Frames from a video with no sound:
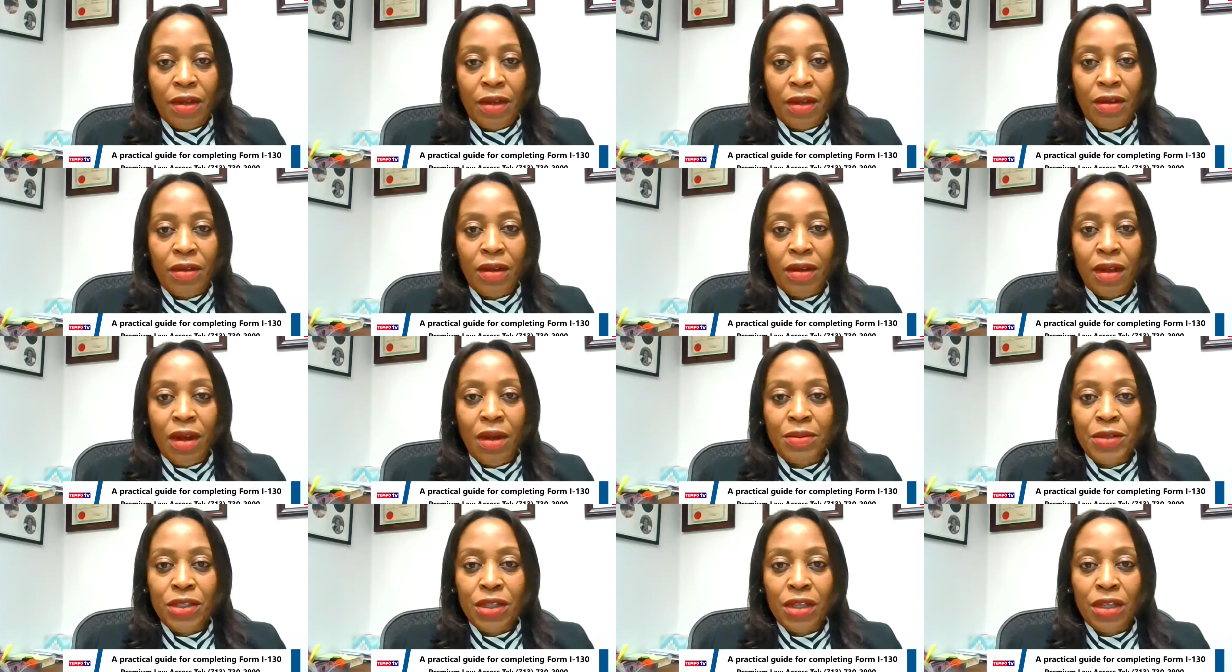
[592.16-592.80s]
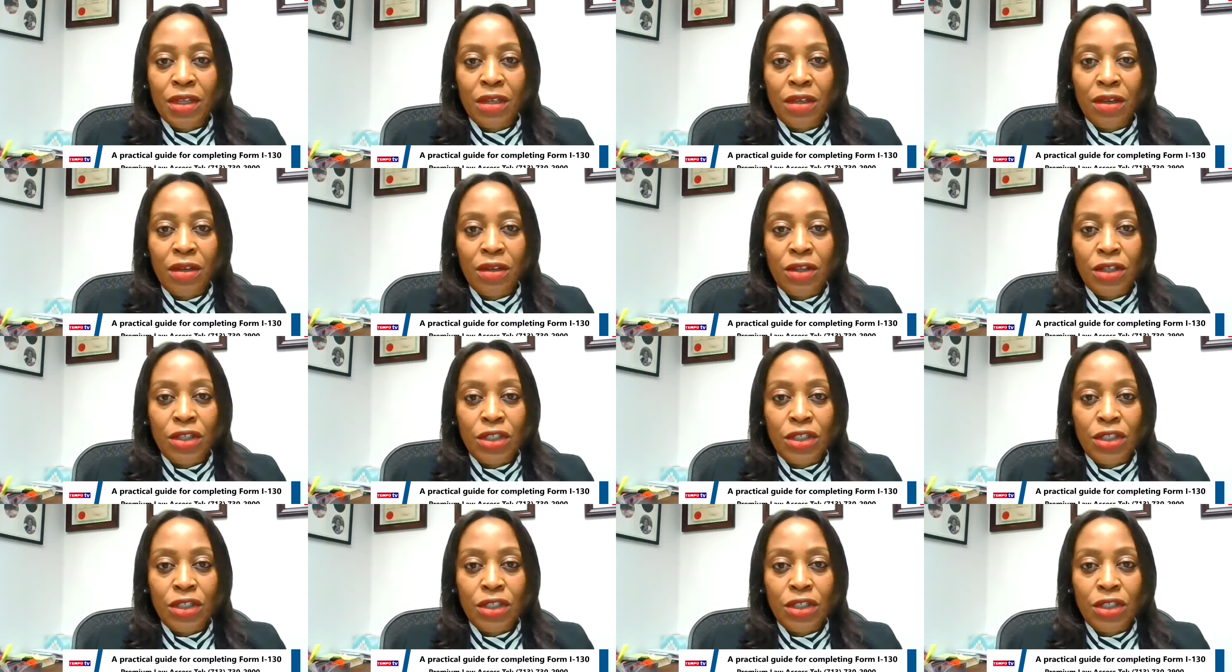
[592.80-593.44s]
But the
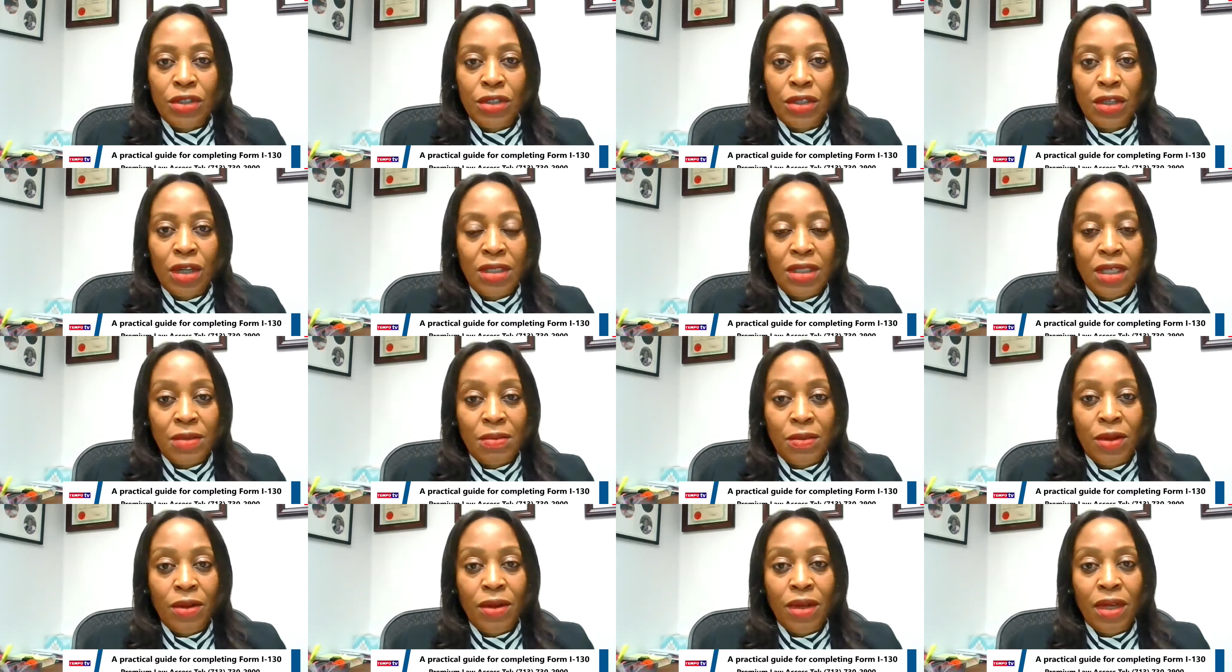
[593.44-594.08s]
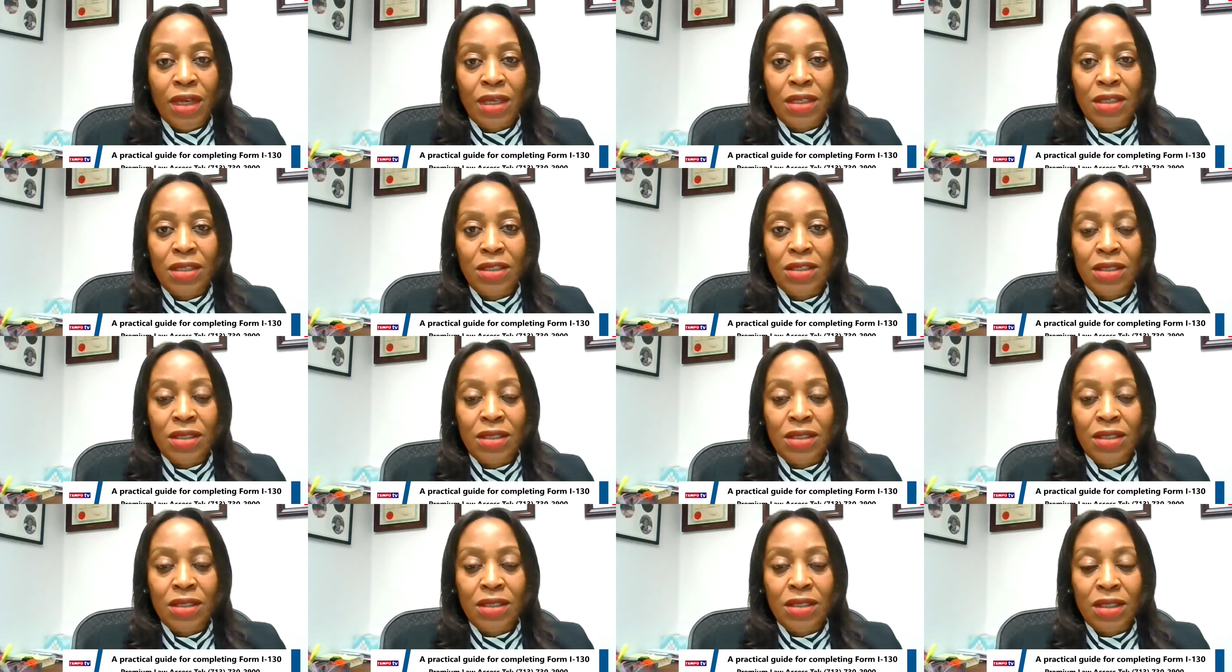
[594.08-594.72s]
option you should not explore
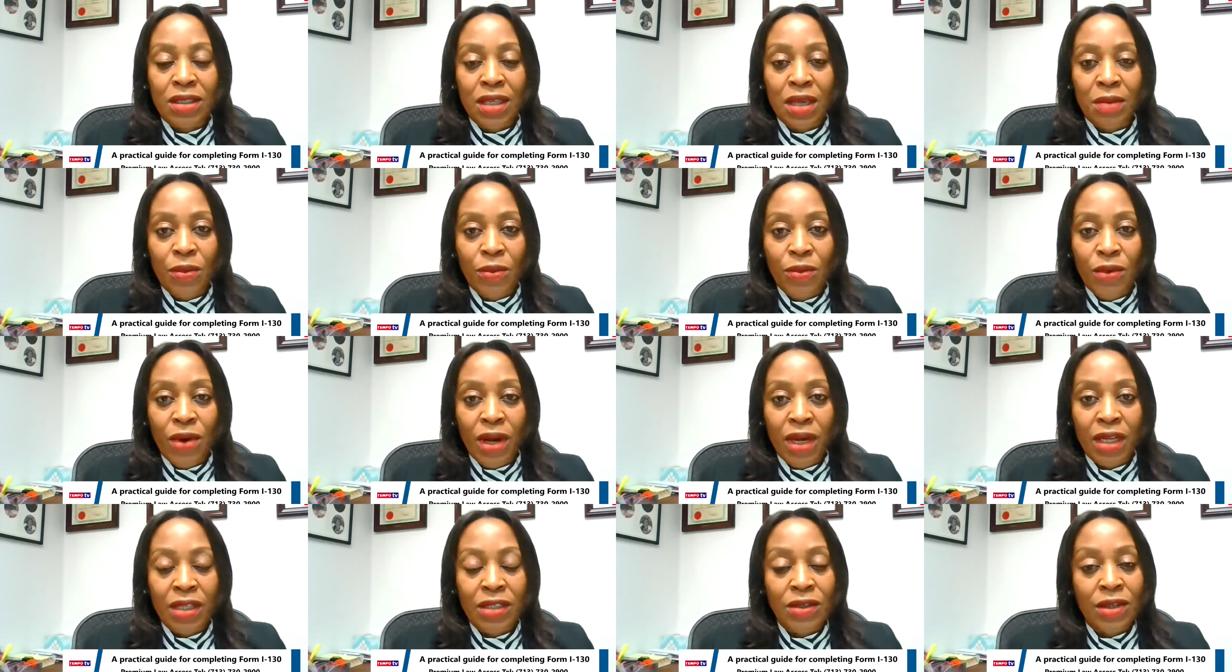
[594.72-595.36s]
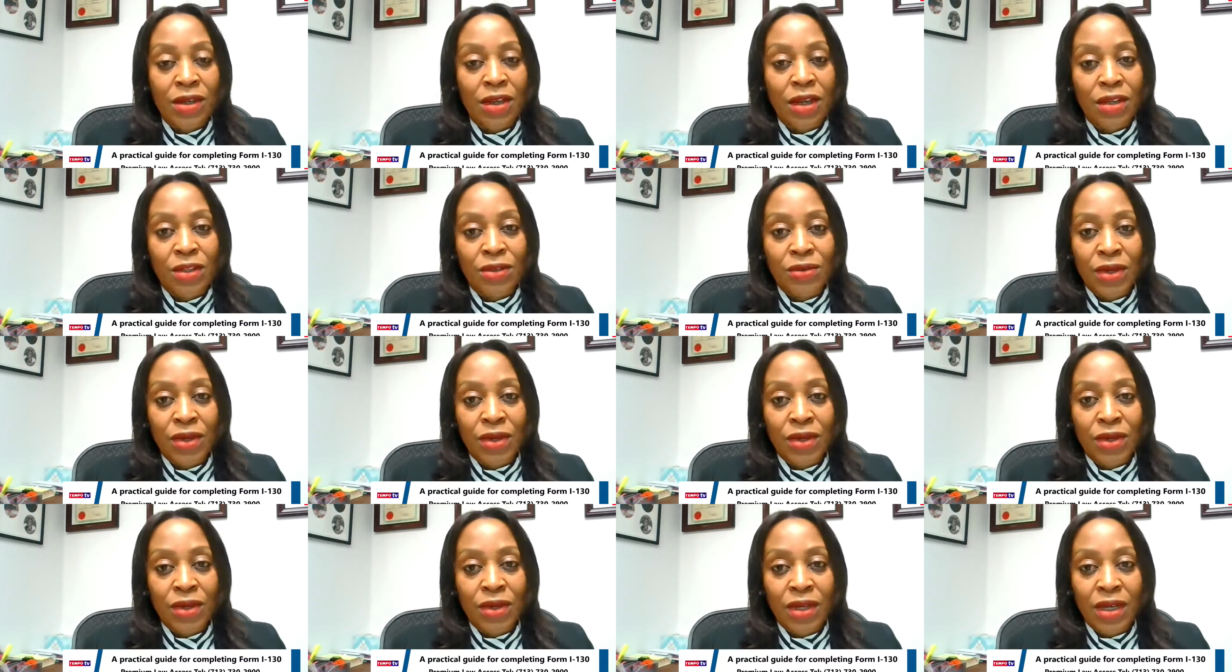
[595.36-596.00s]
is just keeping quiet or
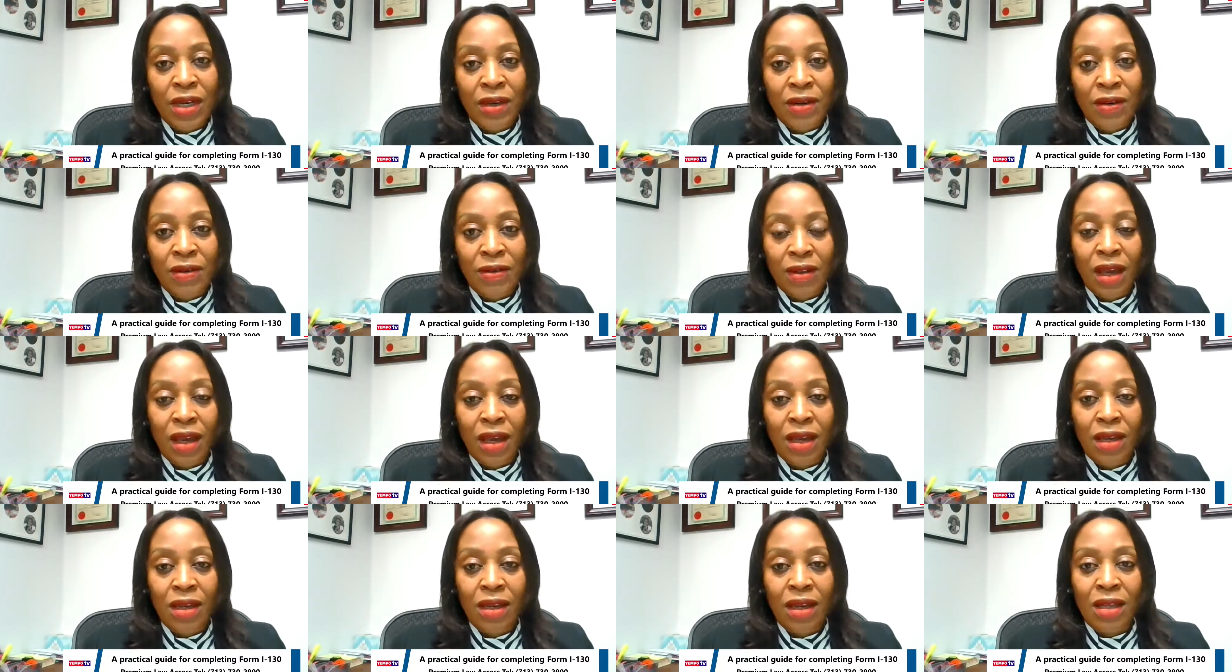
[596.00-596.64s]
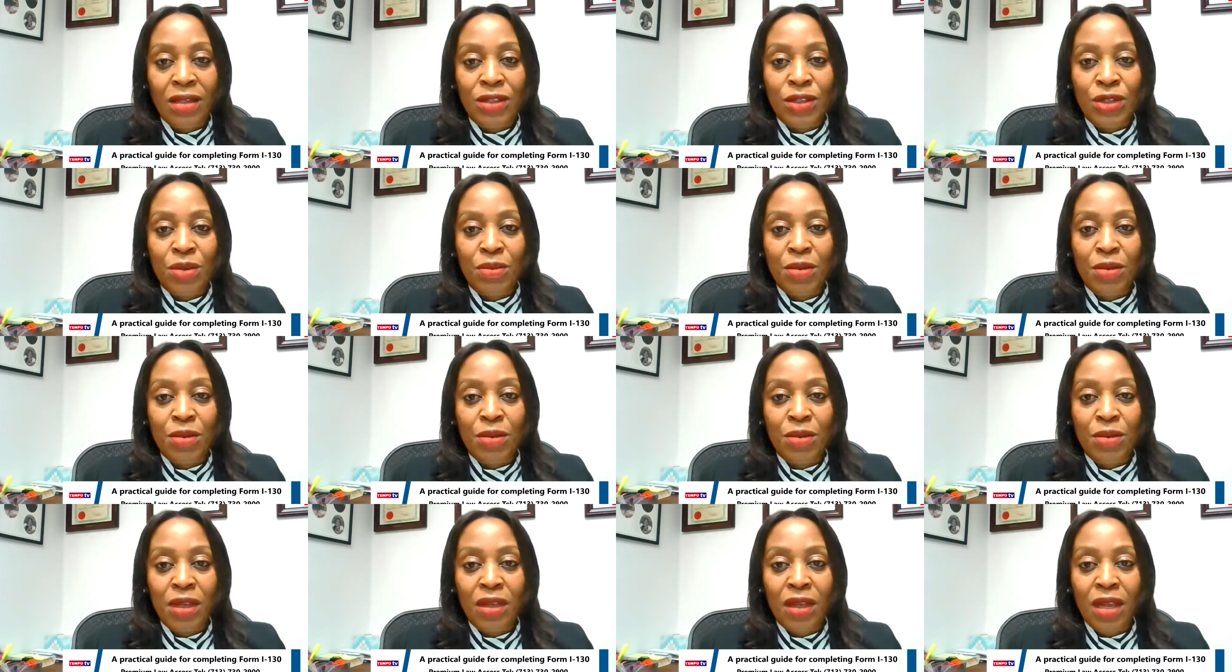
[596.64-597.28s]
not doing anything,
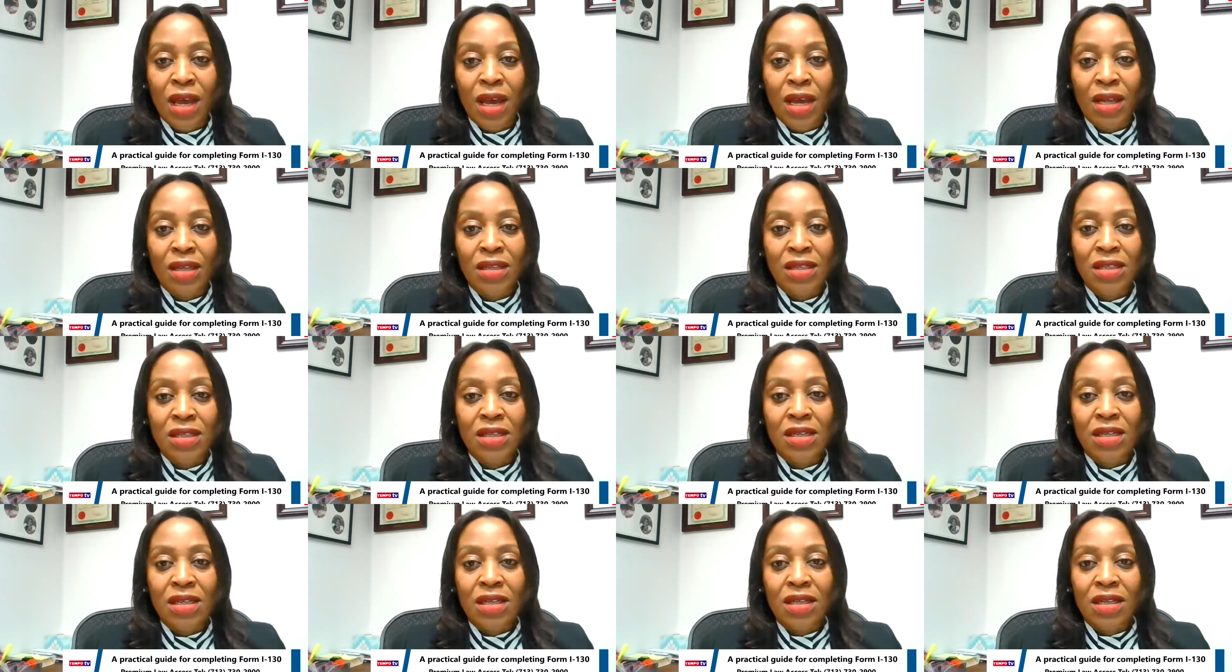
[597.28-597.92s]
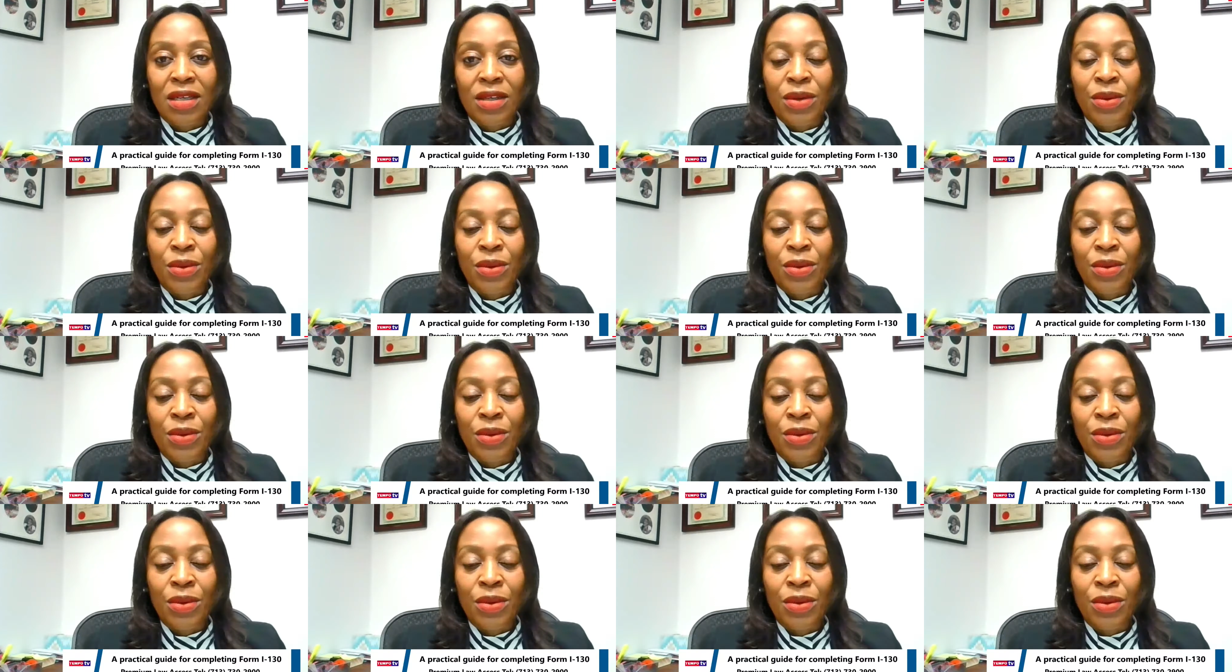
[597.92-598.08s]
assuming that